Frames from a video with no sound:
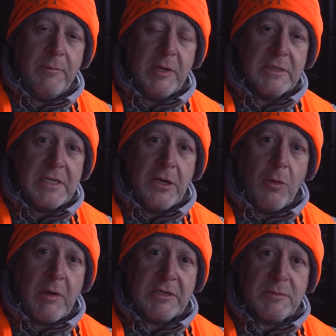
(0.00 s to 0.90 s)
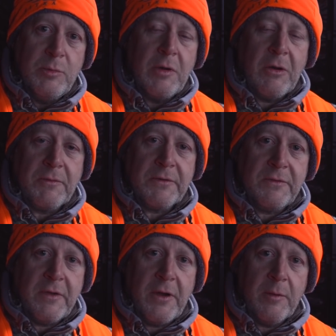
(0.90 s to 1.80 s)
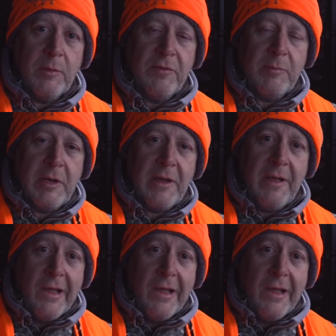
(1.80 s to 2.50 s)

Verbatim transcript: because I don't want to spook out this entire movement.